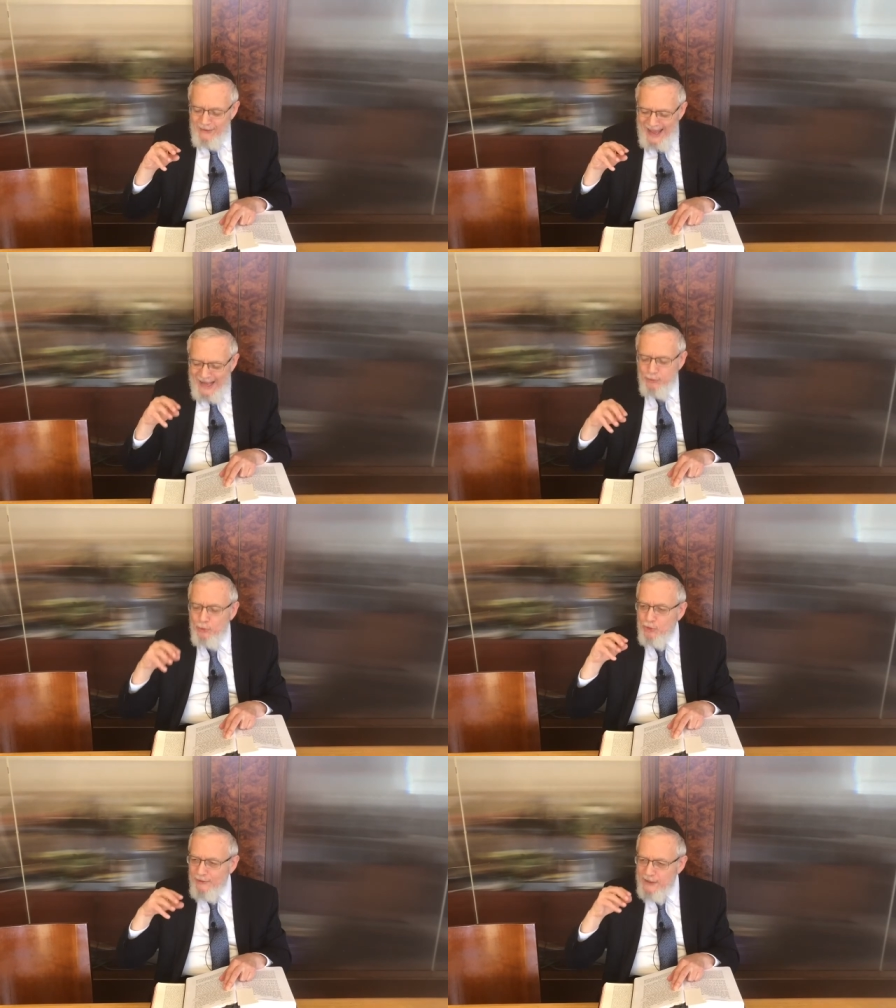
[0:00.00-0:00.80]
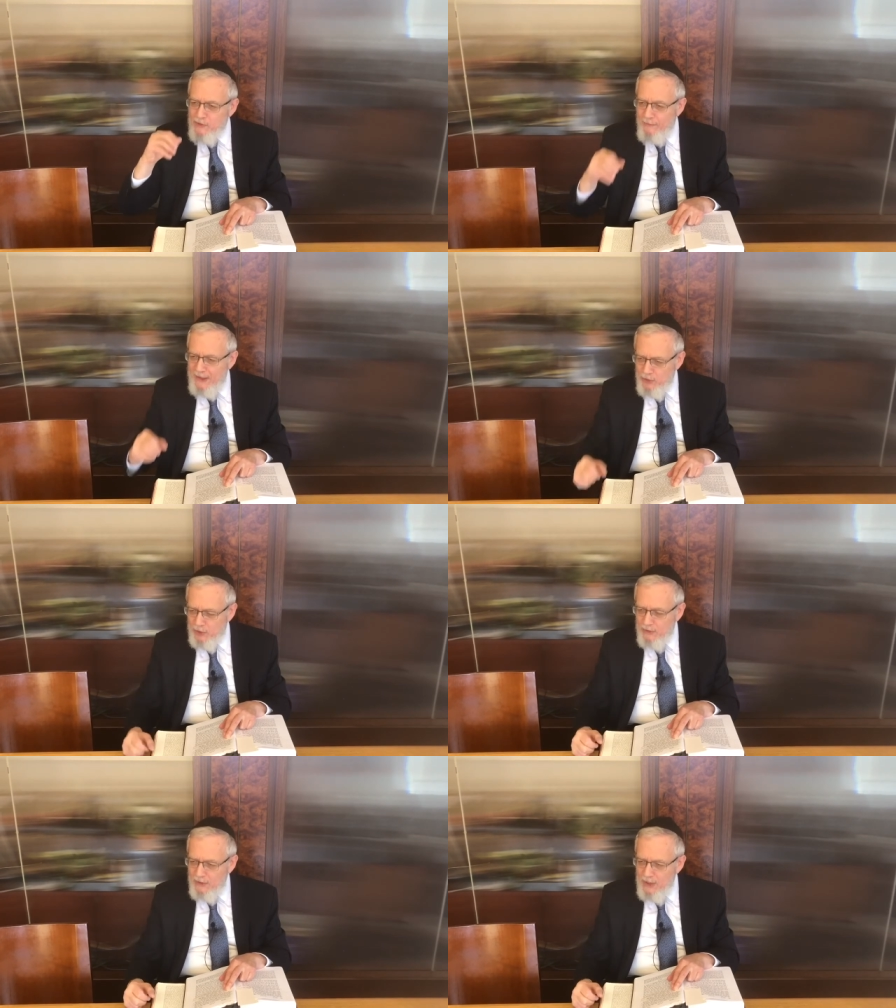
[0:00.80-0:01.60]
actual
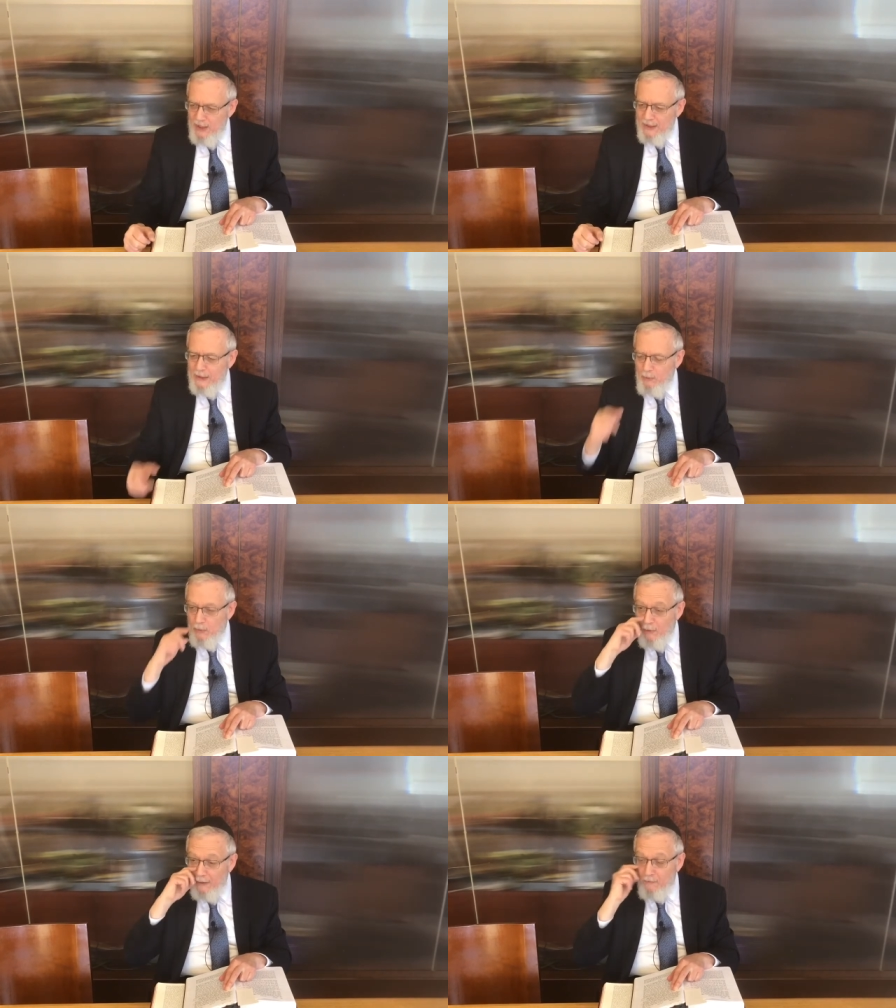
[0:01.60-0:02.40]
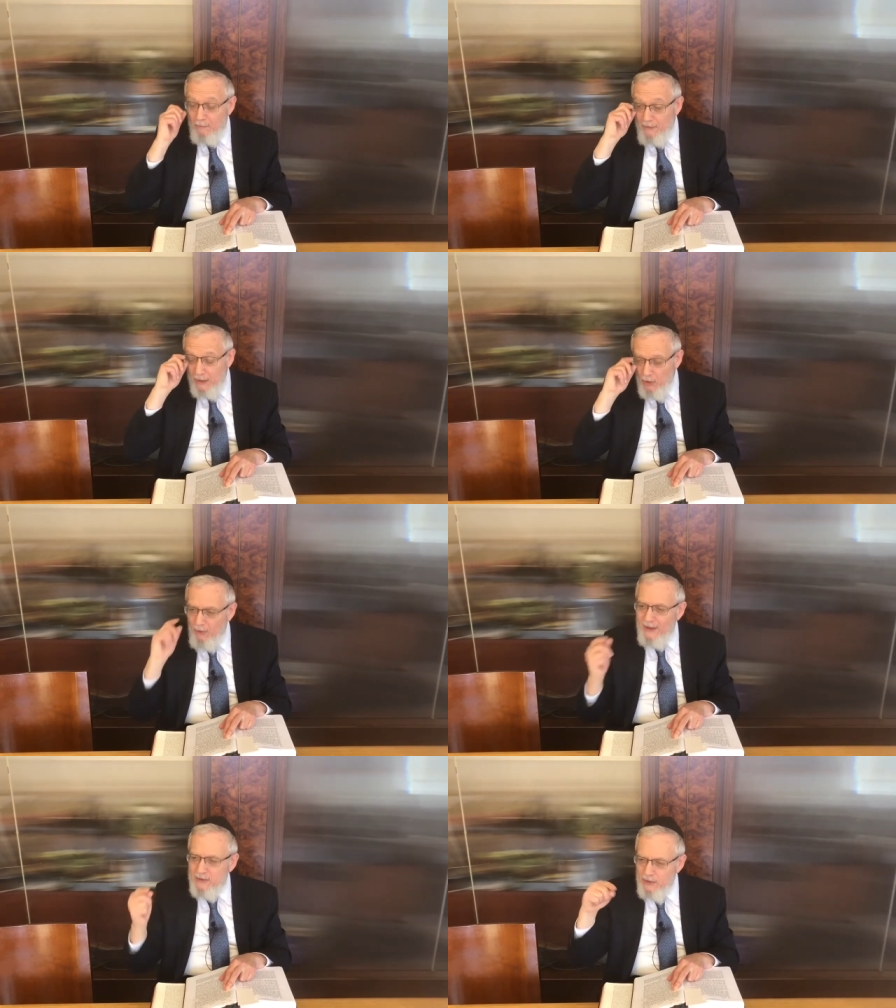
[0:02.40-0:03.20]
transformation that we went from Ben
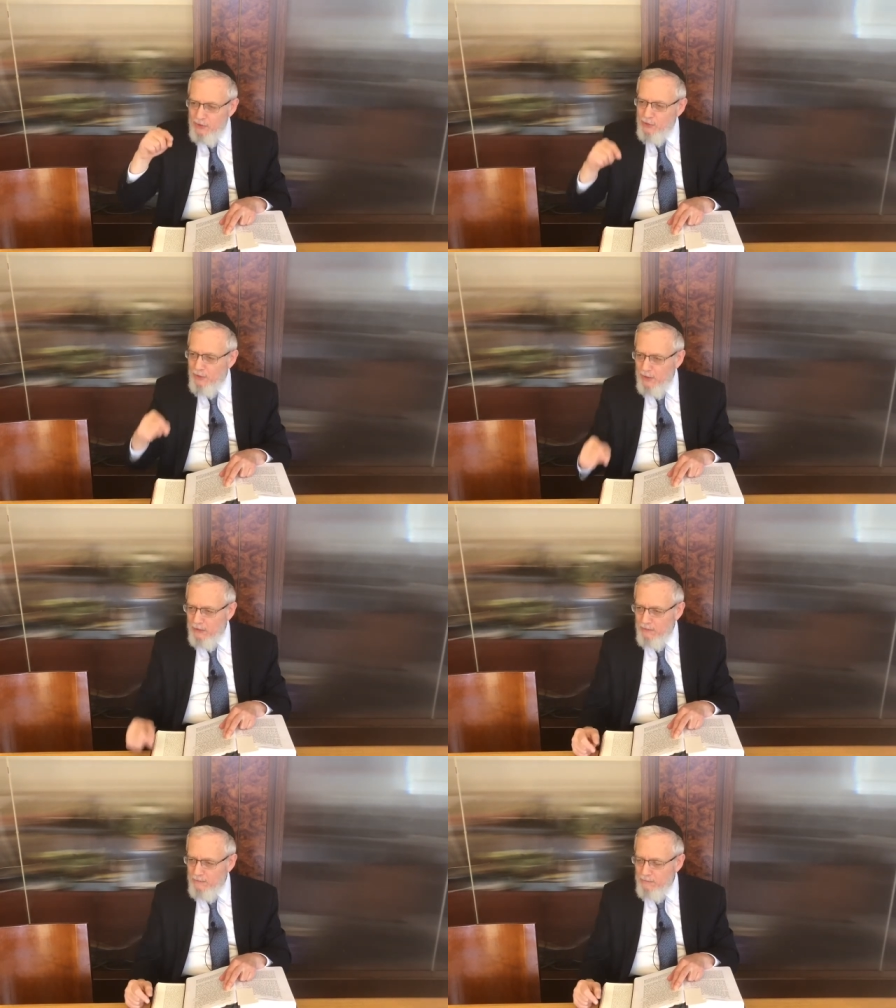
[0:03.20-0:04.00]
Noach to Yisroel?